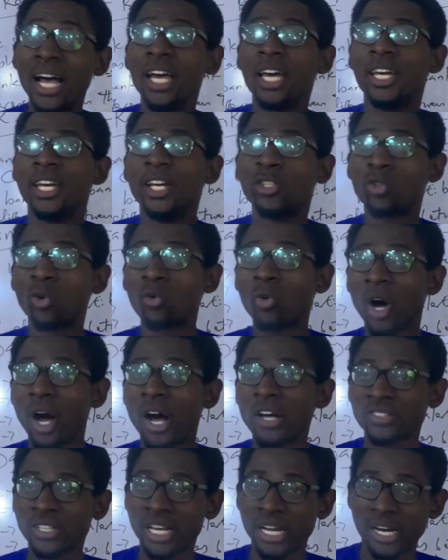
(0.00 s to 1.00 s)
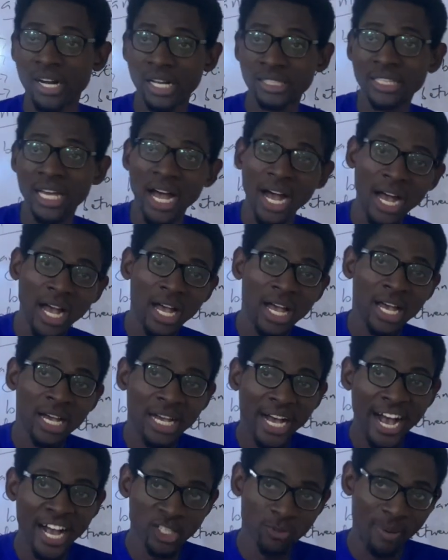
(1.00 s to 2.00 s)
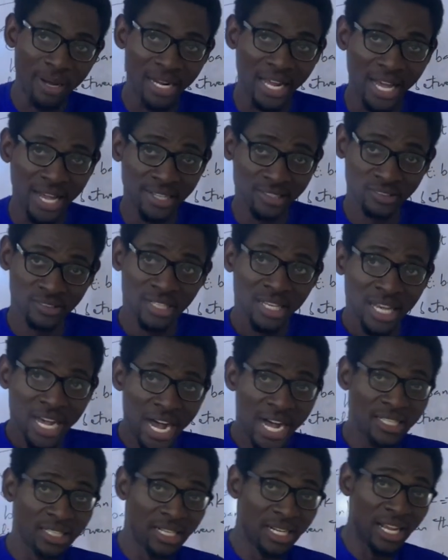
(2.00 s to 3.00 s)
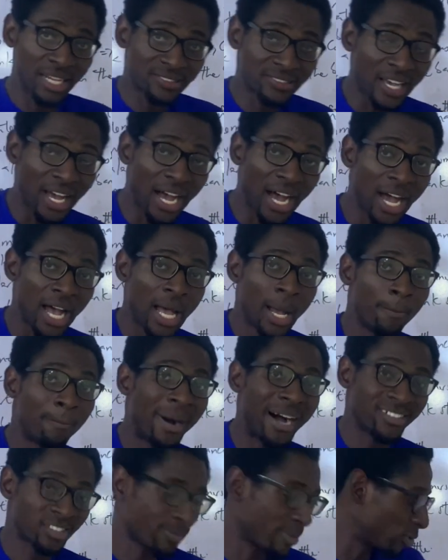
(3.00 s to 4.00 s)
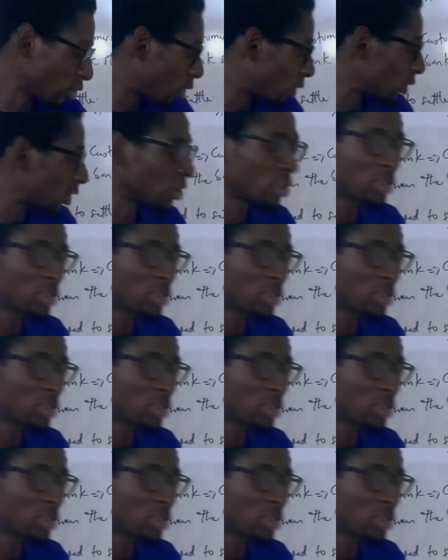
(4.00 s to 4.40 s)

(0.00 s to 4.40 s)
it will cause a greater cash balance and a lesser bank statement. So